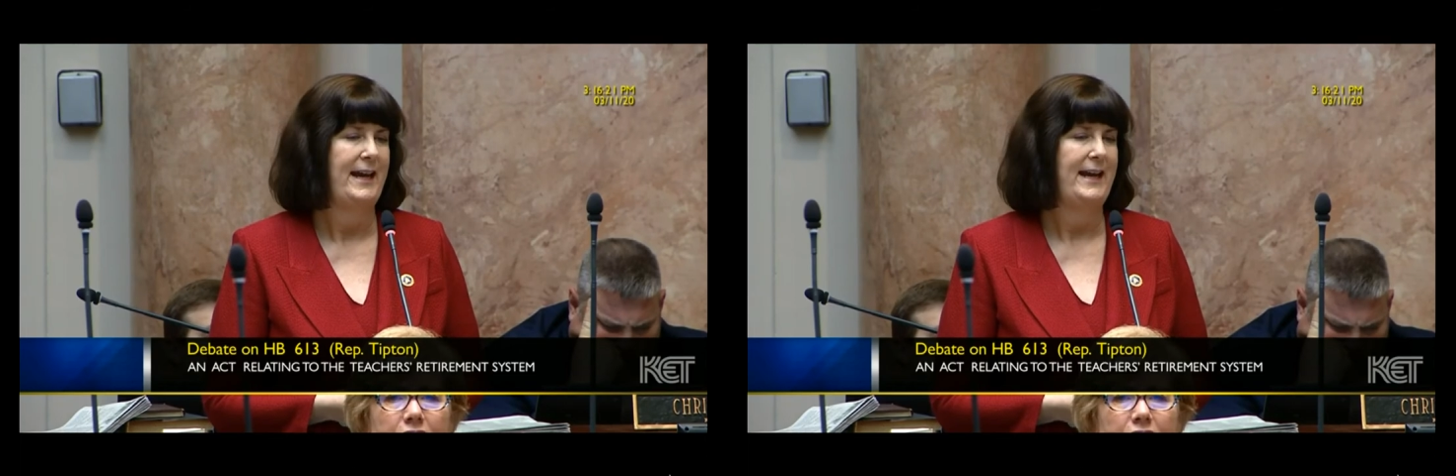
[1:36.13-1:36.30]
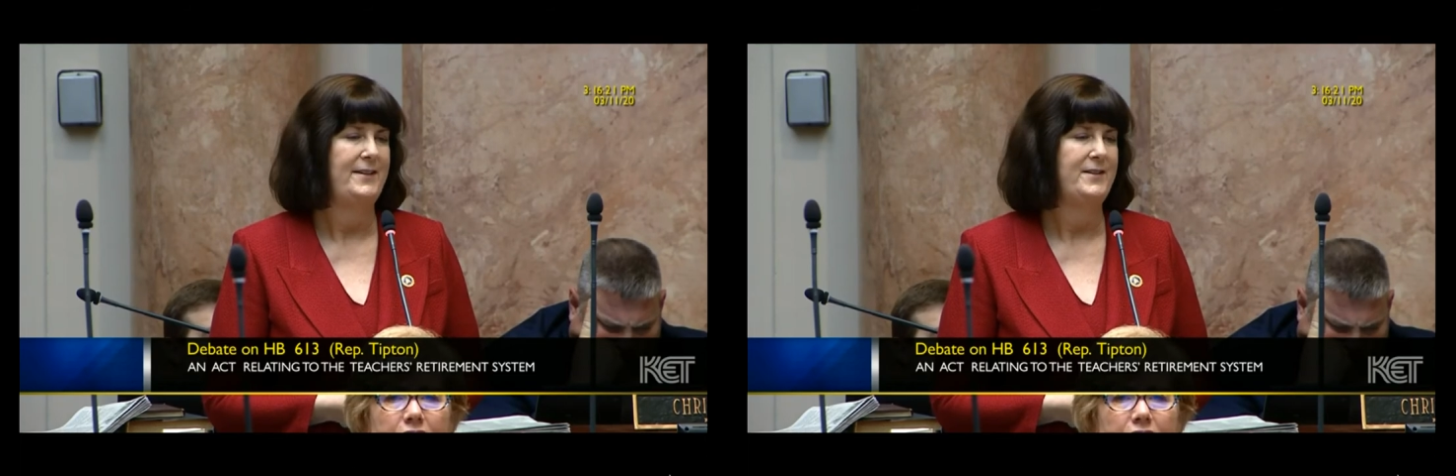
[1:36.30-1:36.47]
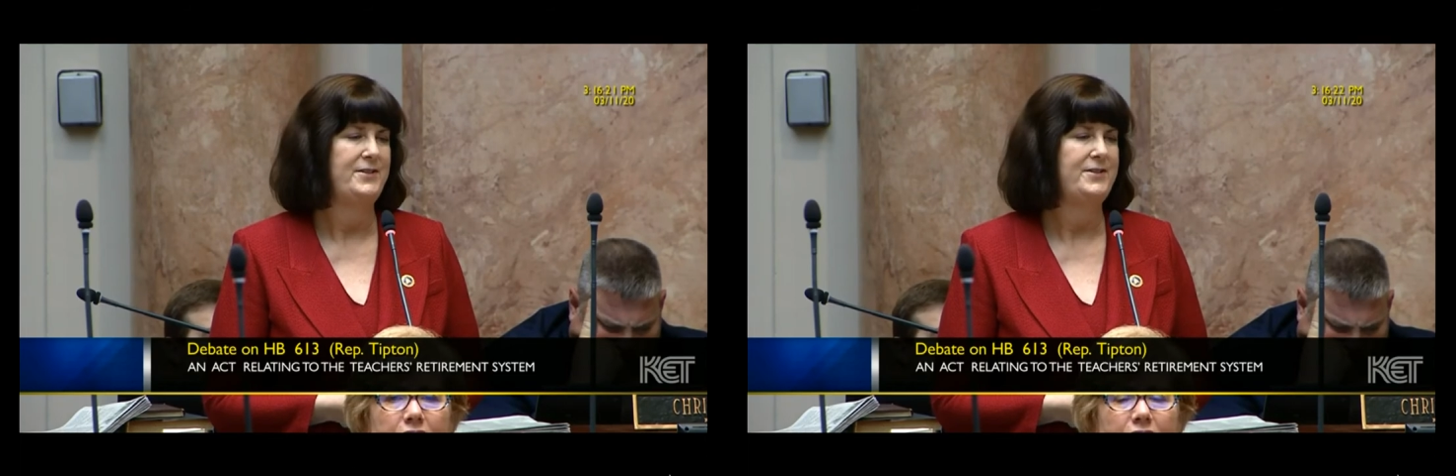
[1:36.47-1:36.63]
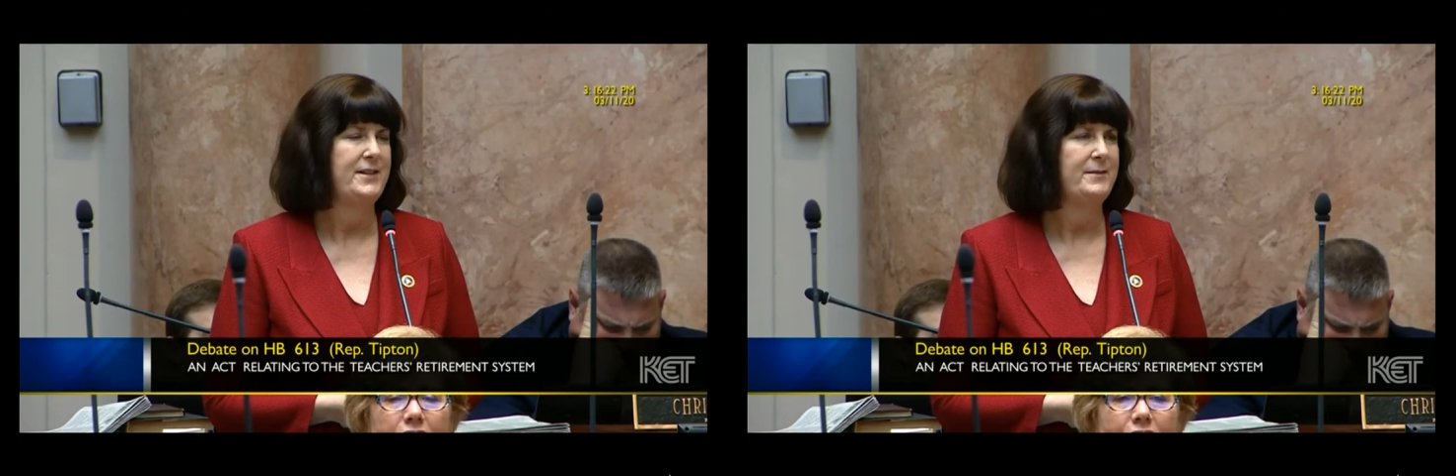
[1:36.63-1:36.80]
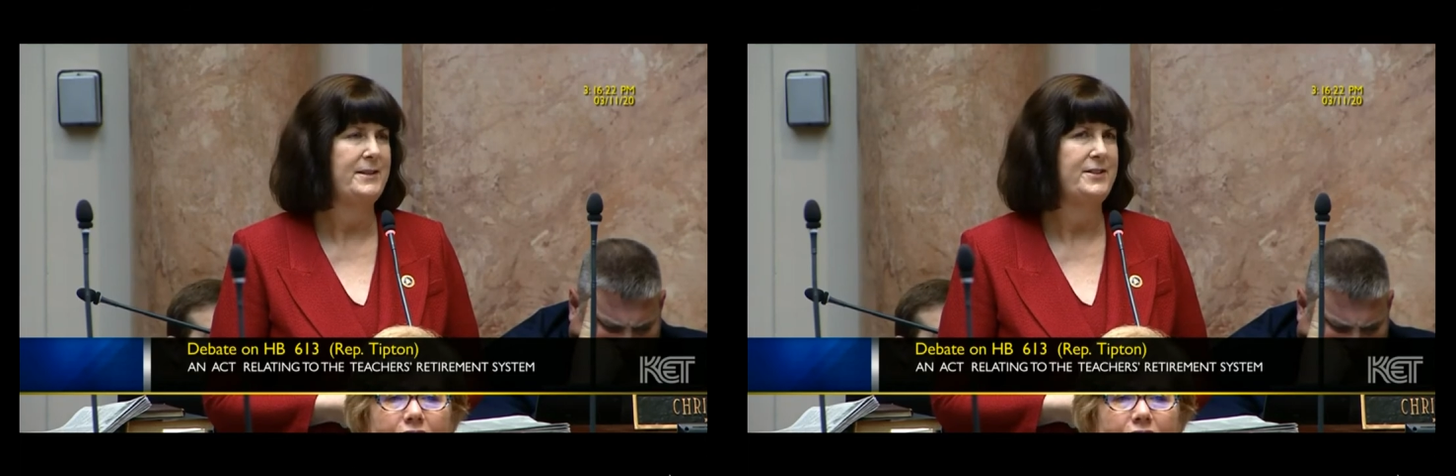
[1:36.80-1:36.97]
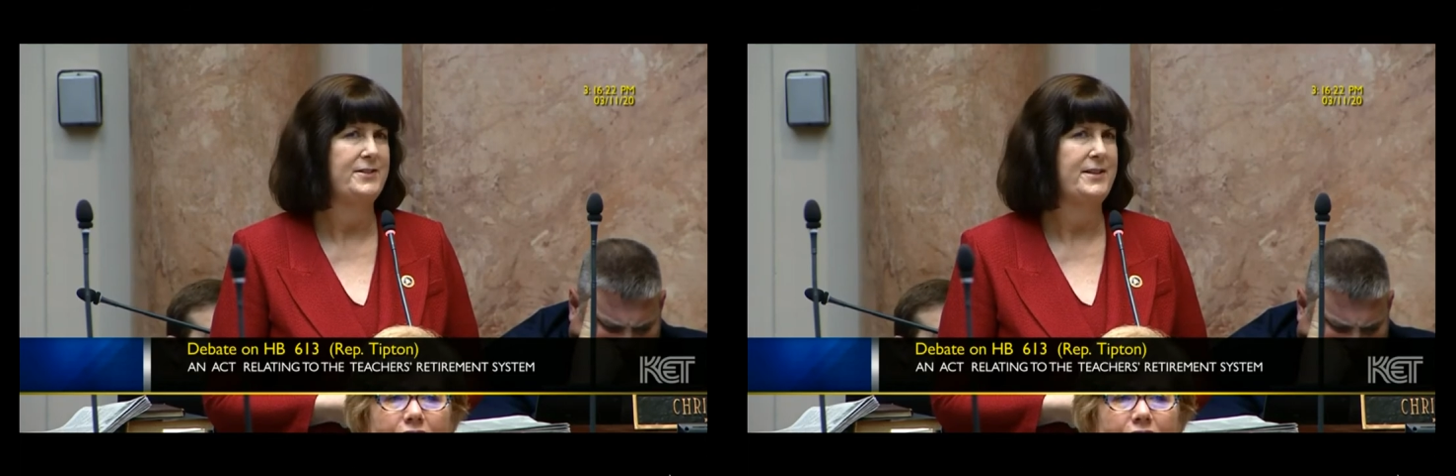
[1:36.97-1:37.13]
And this
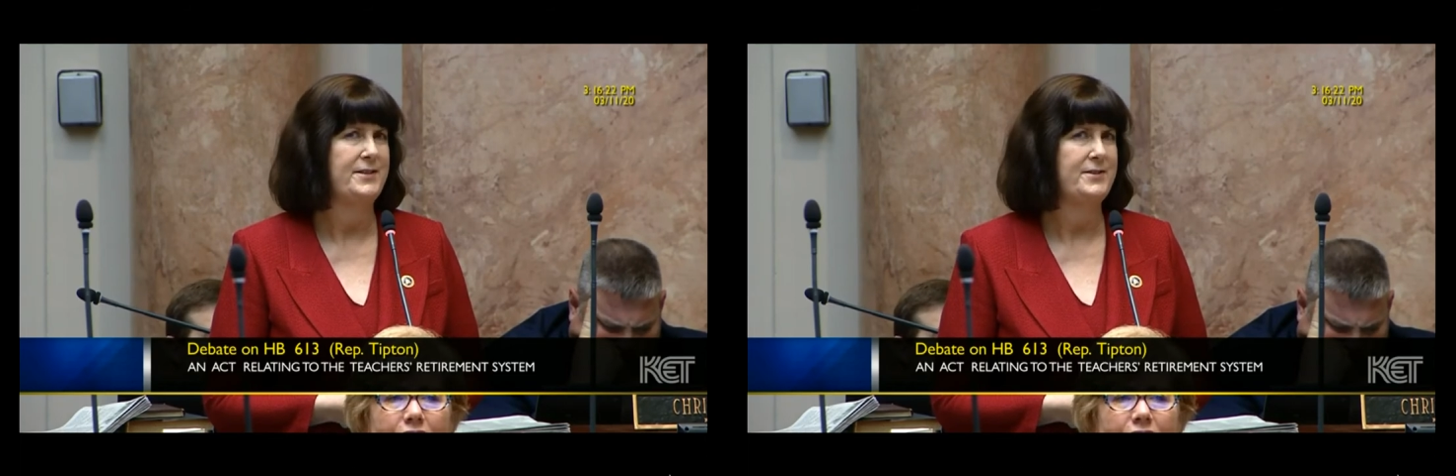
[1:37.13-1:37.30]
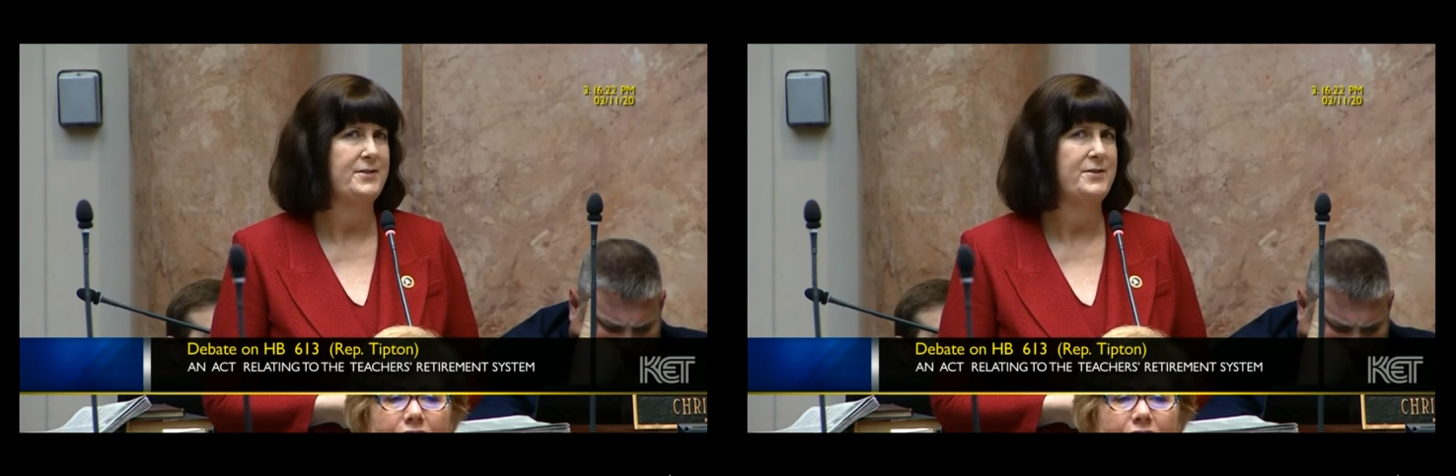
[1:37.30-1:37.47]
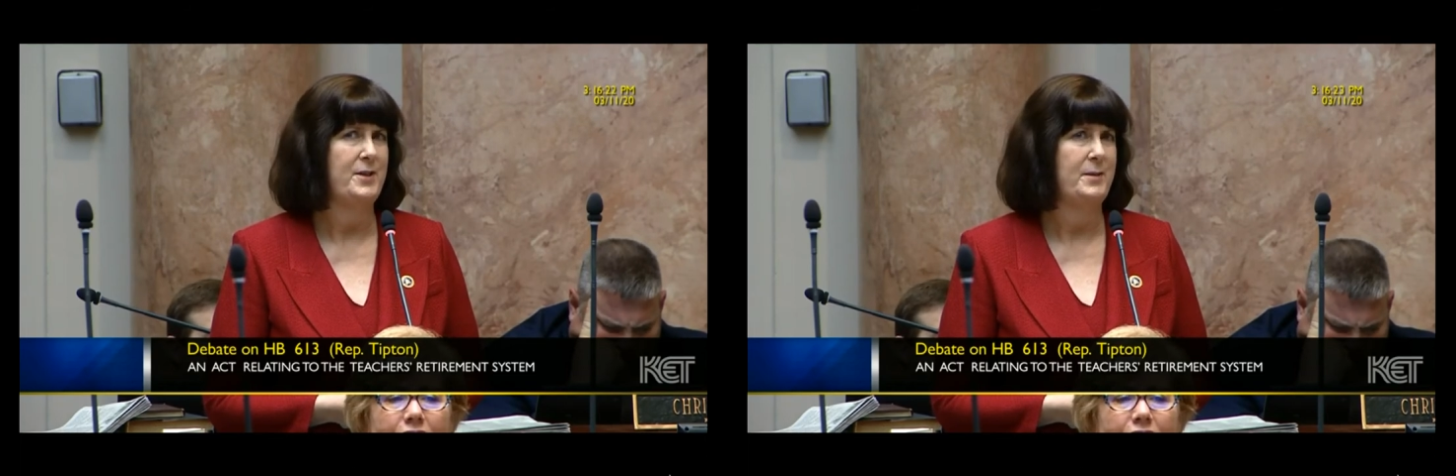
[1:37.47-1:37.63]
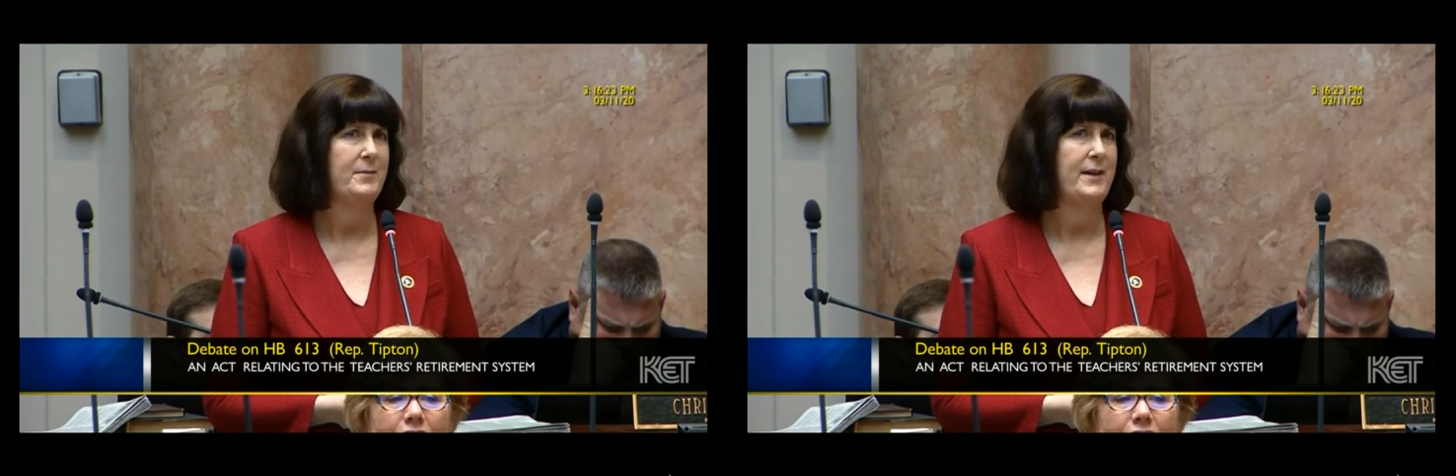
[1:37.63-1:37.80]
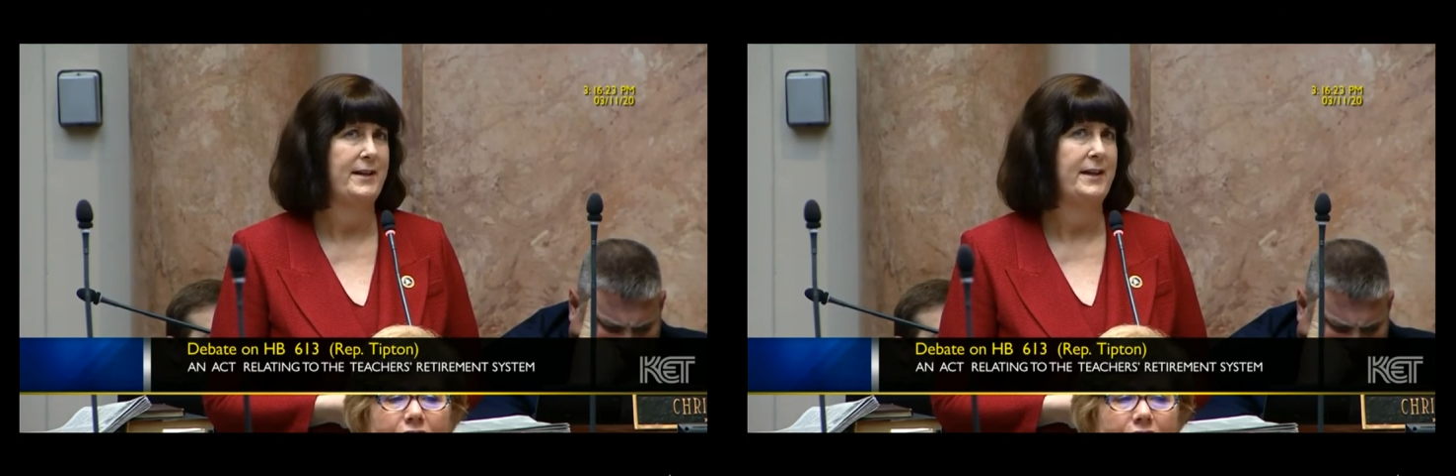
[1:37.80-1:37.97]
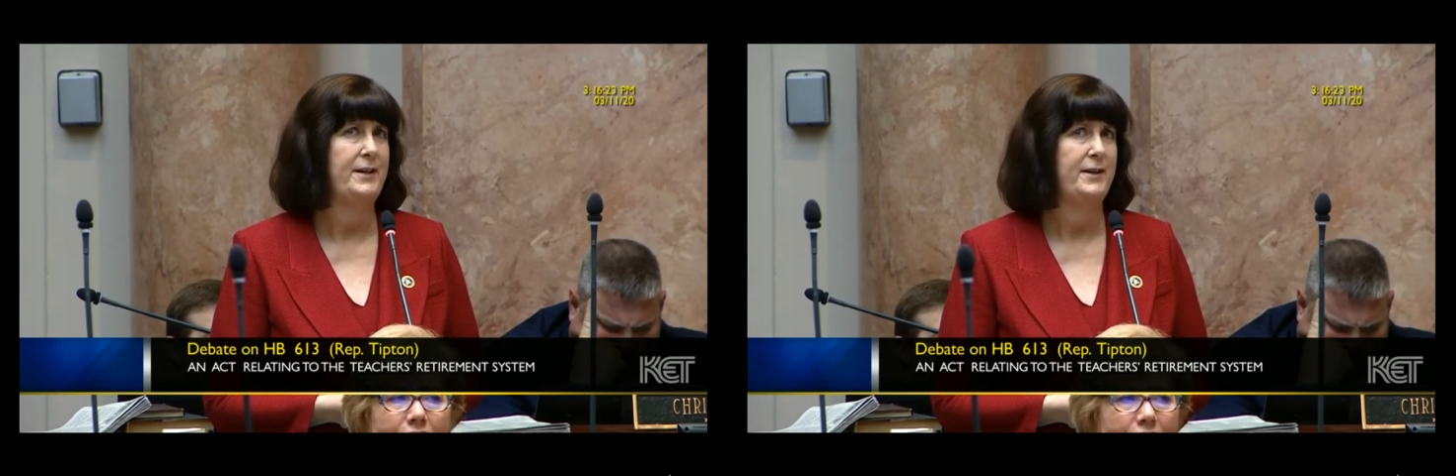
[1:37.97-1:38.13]
simply just doesn't seem
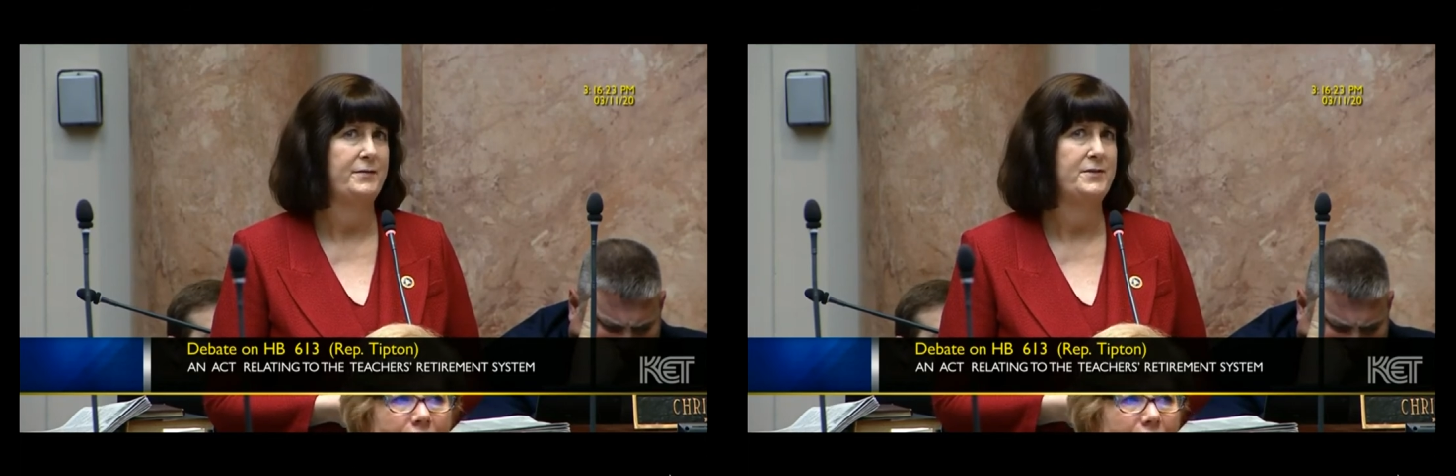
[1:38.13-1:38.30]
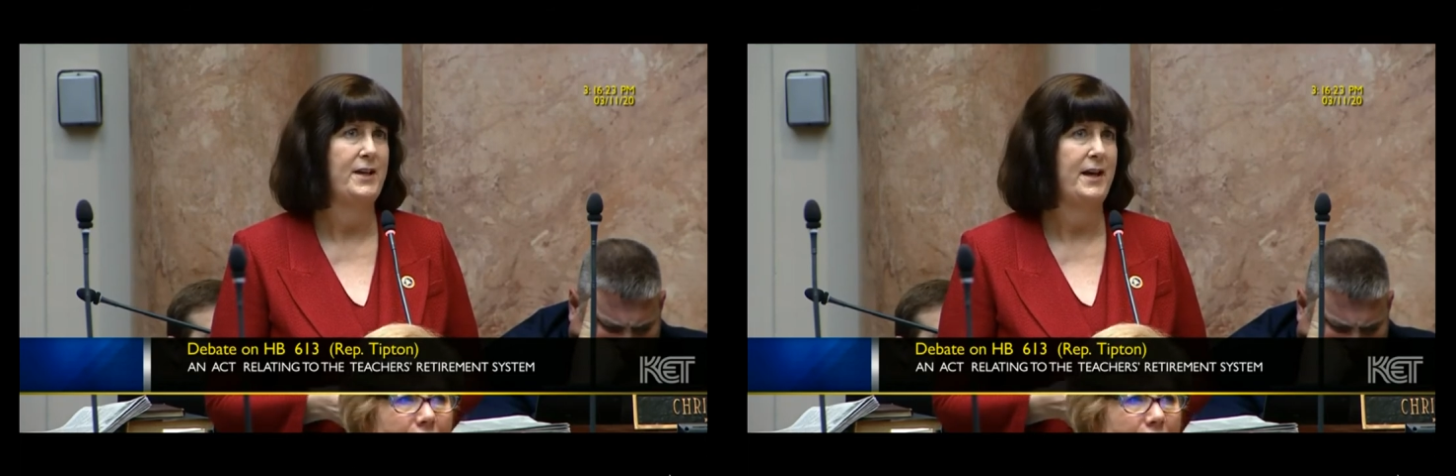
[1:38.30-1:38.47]
like enough